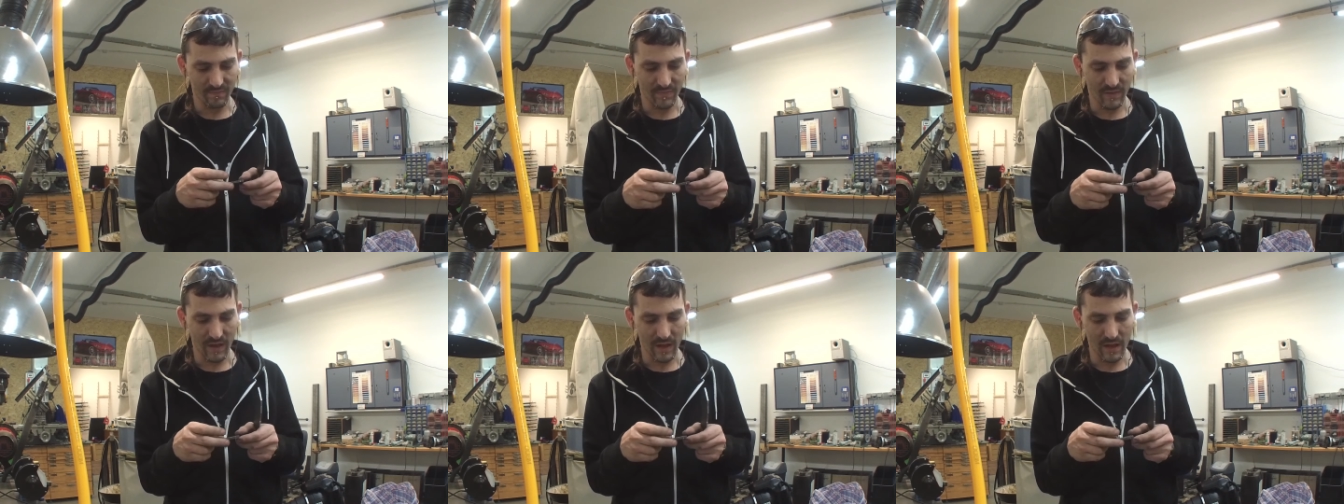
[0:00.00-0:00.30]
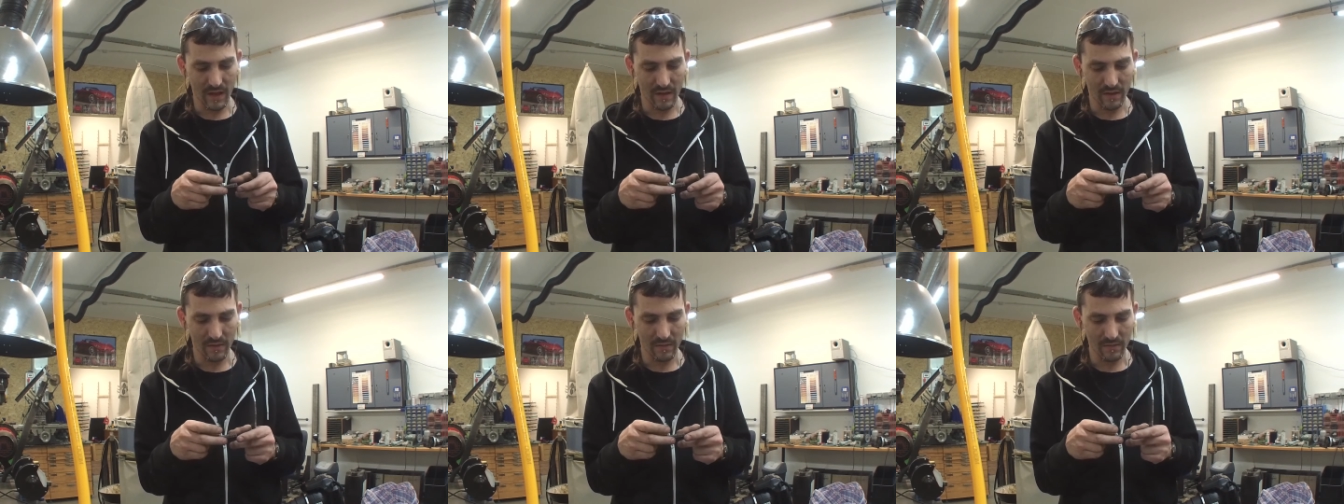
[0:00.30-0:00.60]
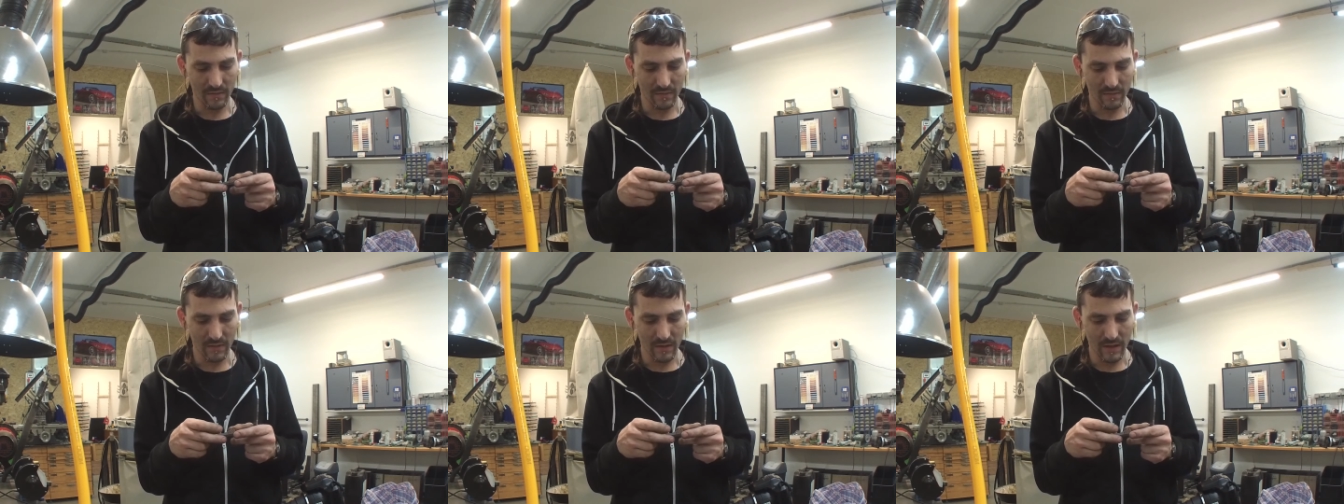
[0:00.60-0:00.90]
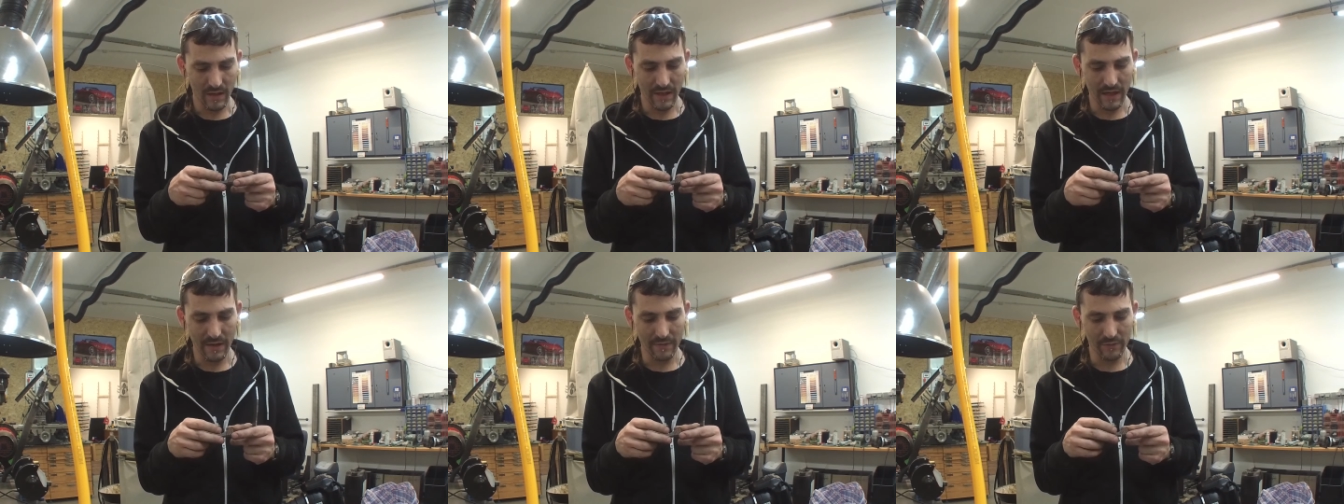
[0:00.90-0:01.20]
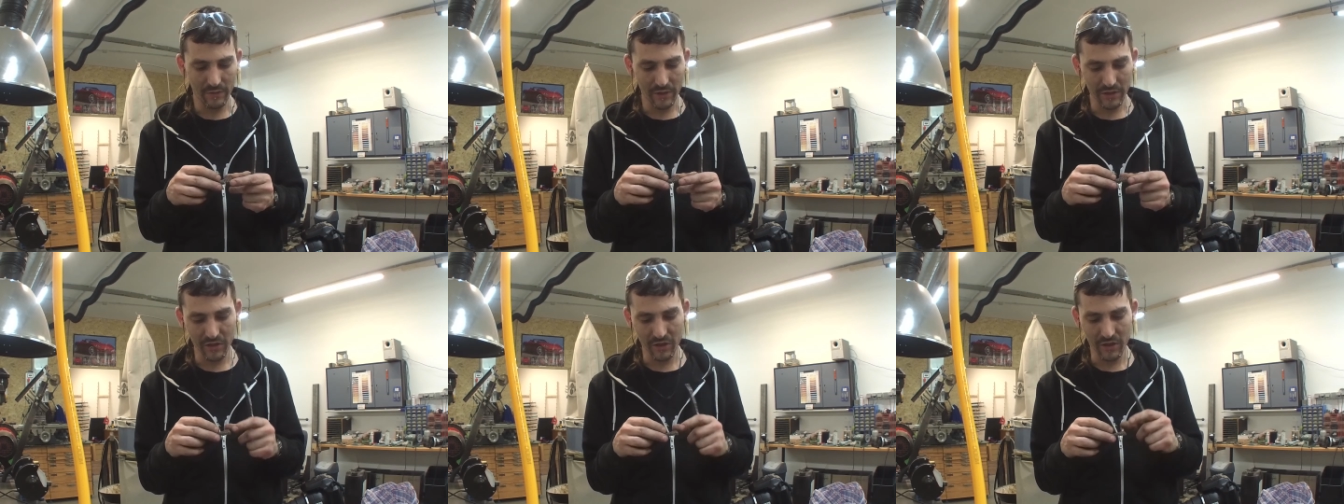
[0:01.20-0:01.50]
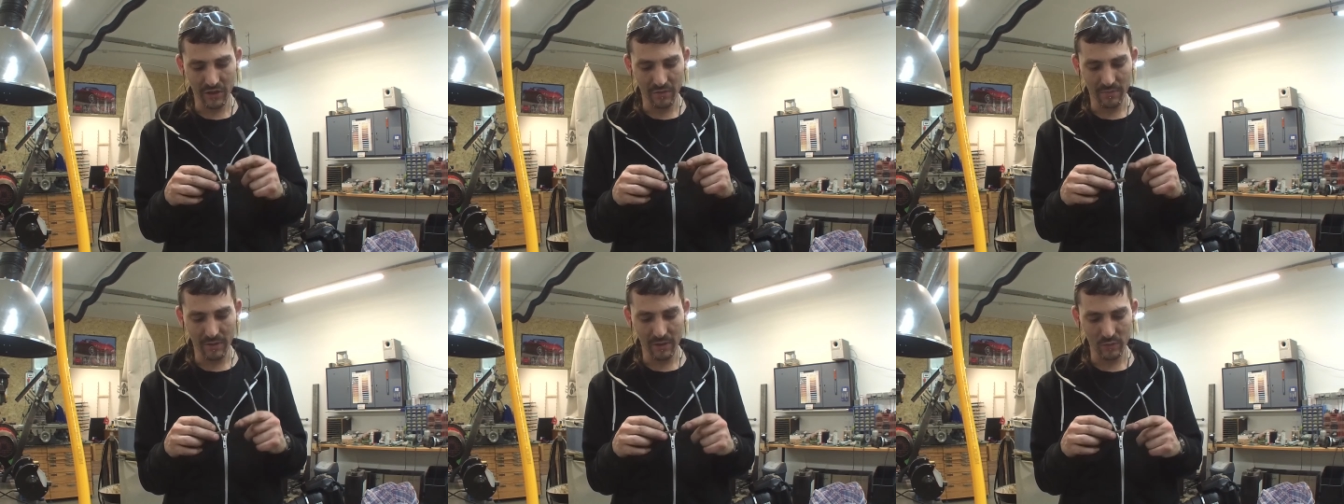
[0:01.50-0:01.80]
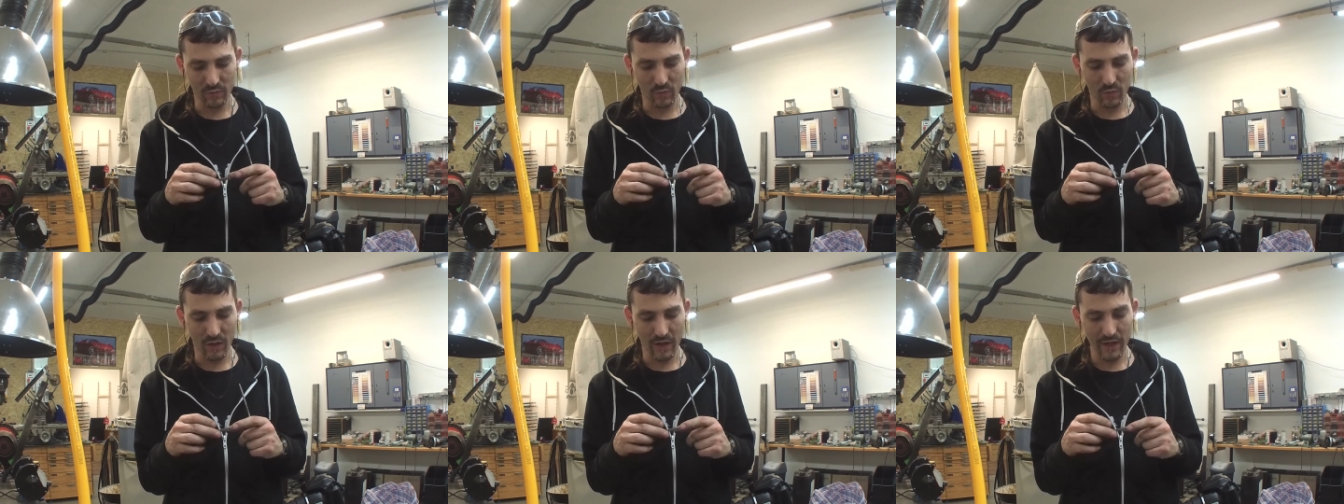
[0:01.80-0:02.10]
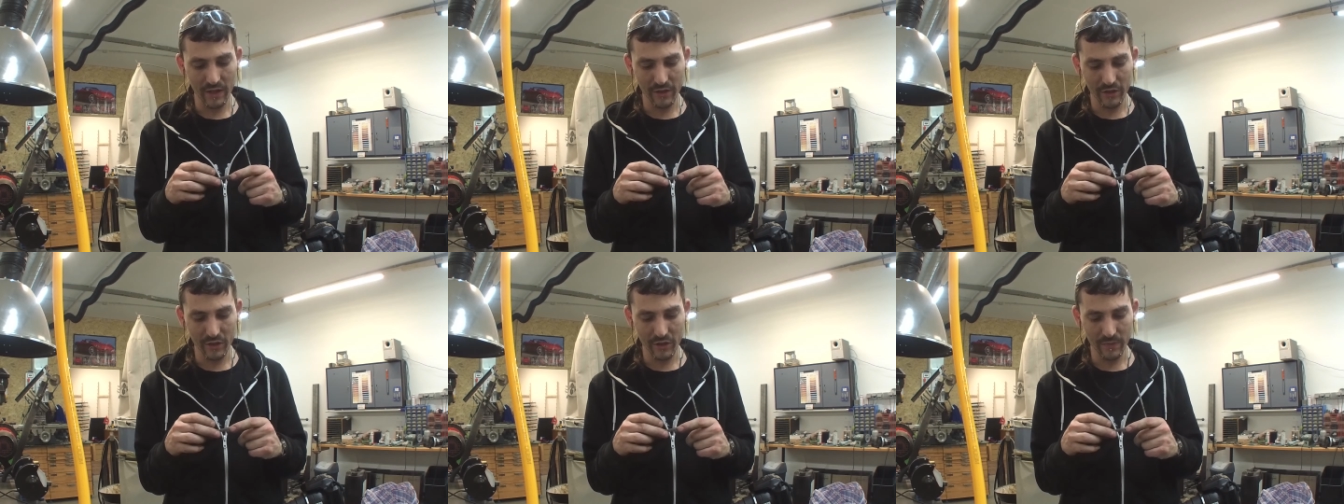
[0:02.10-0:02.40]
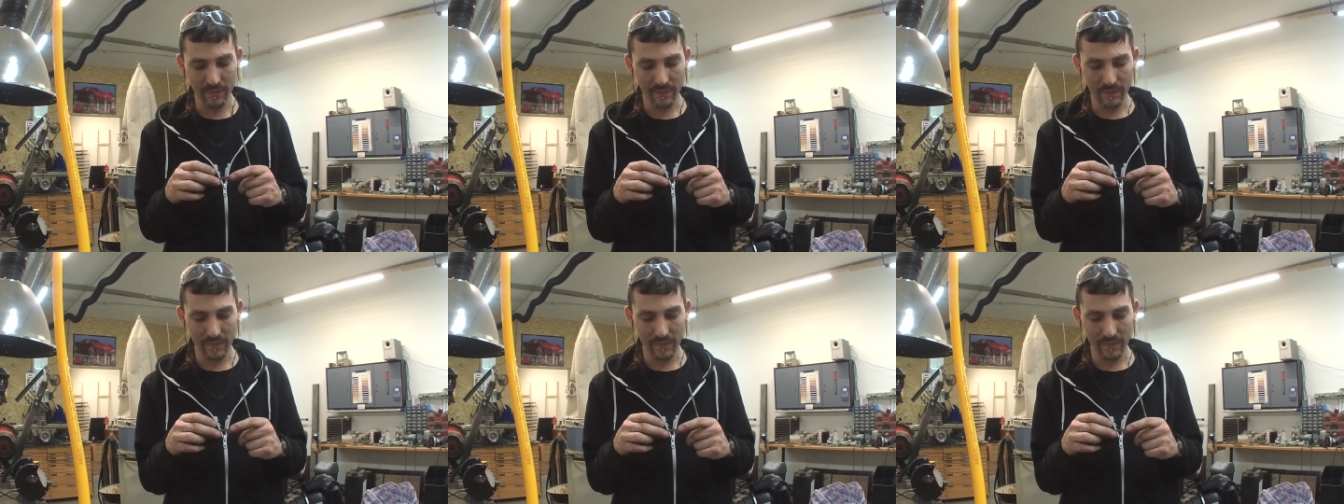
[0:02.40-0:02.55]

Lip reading: Yeah, in average they're about 1 inch.